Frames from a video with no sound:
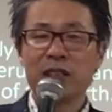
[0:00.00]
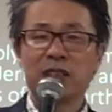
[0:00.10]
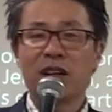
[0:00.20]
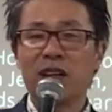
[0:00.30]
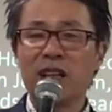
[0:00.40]

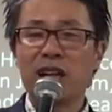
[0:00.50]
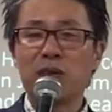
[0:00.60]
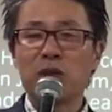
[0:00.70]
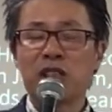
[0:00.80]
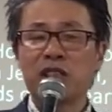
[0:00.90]
this online
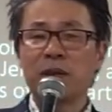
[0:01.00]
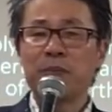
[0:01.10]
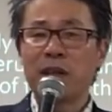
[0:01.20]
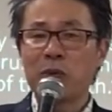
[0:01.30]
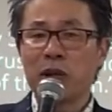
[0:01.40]

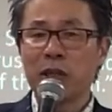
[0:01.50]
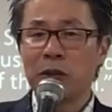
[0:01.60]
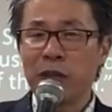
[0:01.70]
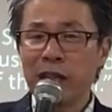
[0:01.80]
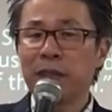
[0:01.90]
worship that we're
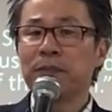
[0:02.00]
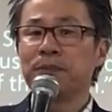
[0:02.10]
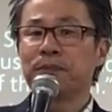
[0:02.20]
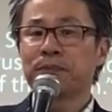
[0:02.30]
doing.